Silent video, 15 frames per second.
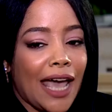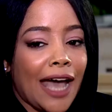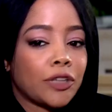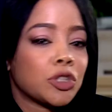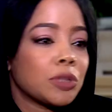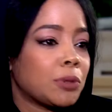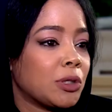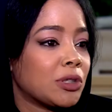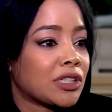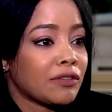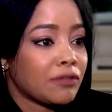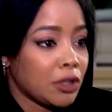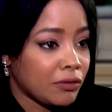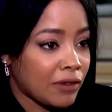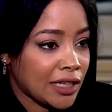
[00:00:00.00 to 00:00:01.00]
the attributes that
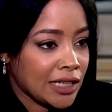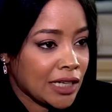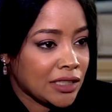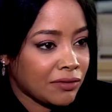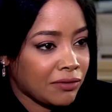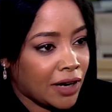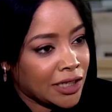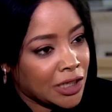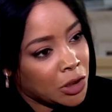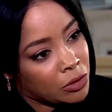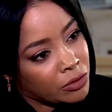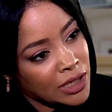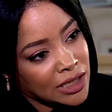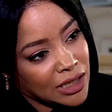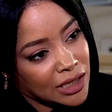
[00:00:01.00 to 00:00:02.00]
you've identified in your
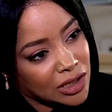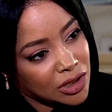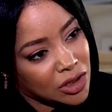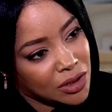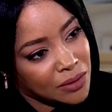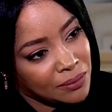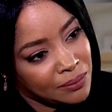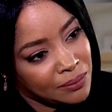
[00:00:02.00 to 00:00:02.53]
research?